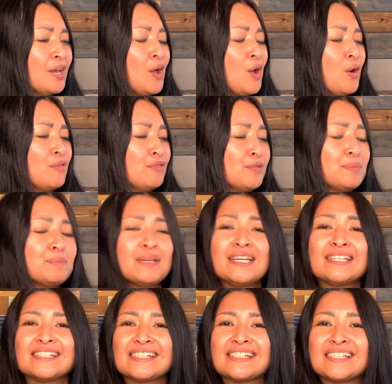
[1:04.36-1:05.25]
for
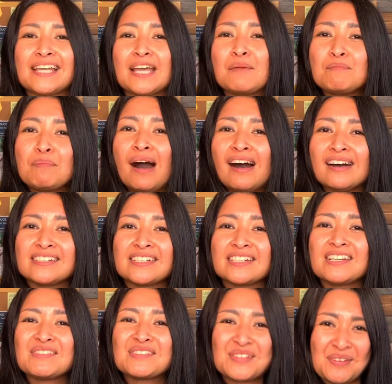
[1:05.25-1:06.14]
me to stay
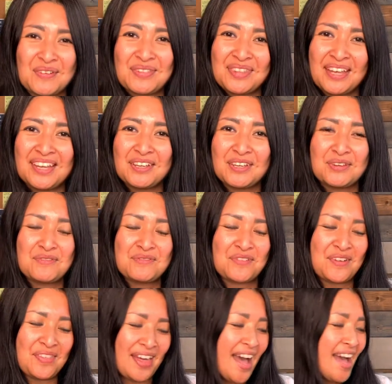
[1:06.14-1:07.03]
positive, so thank you
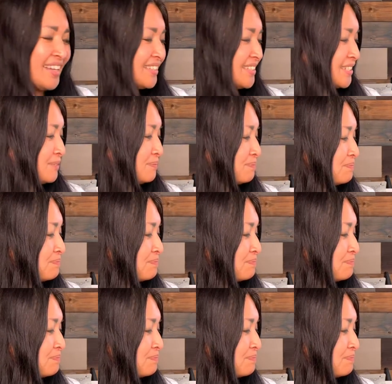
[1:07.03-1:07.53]
for that.